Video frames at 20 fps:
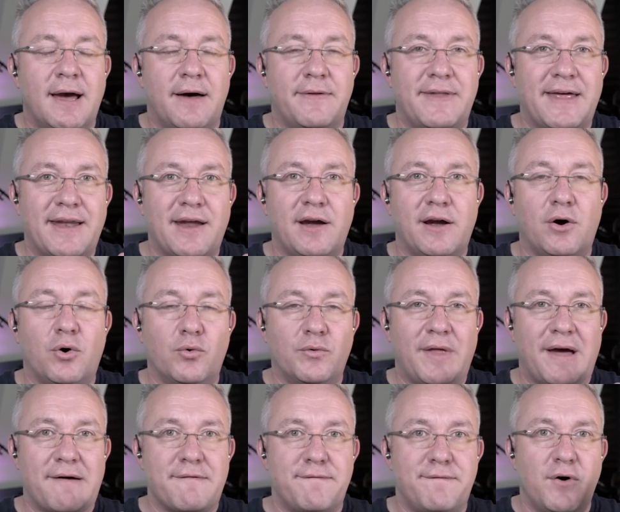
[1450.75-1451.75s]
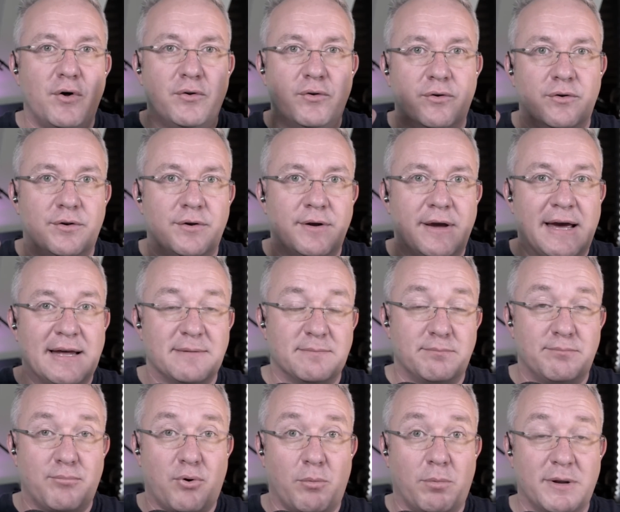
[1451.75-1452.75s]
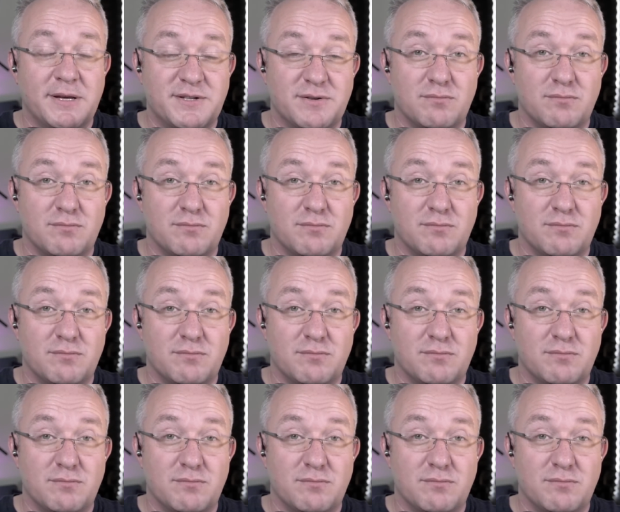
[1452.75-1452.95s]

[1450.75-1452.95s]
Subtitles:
and then I hold that fund and probably